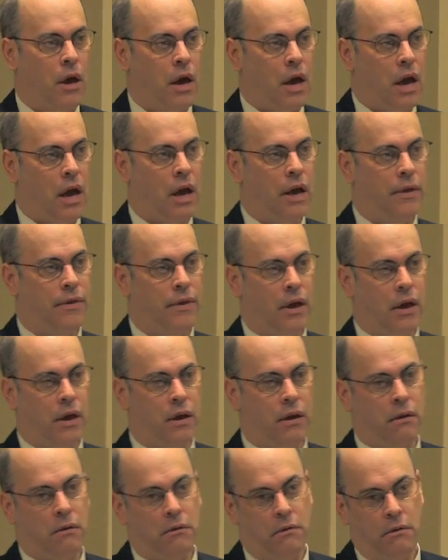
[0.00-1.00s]
And
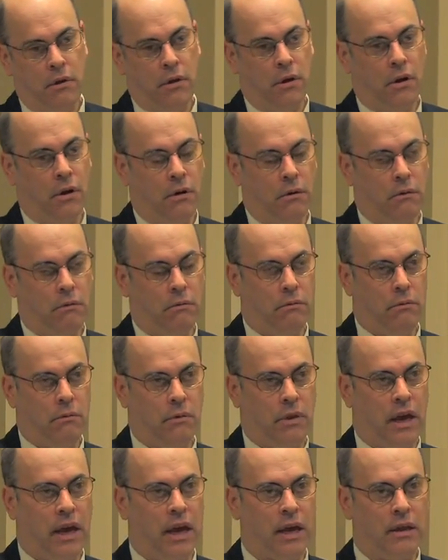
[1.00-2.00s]
then, you know,
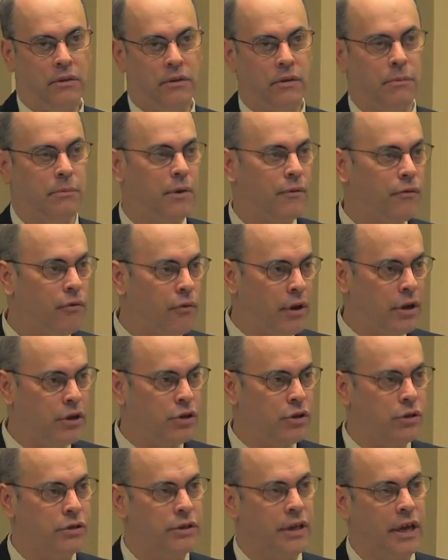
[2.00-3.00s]
they get some
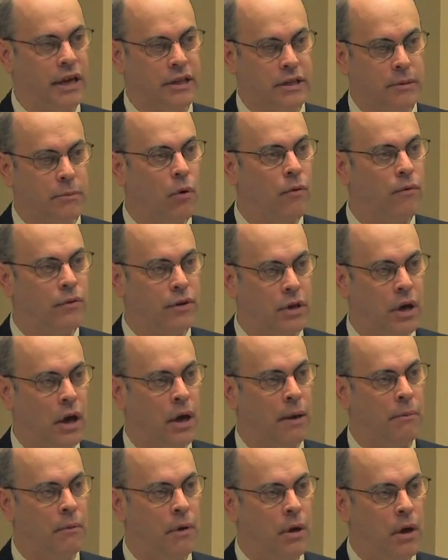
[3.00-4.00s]
differentials, they get some
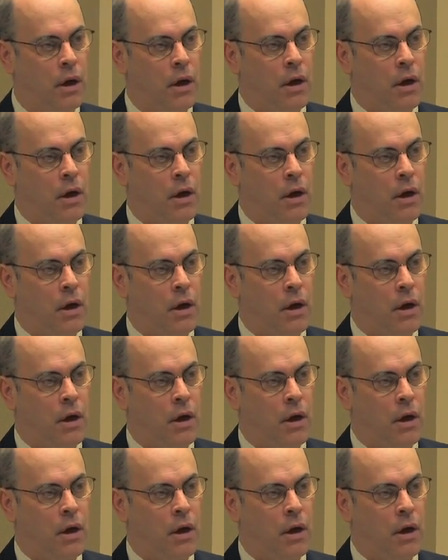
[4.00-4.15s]
overtime.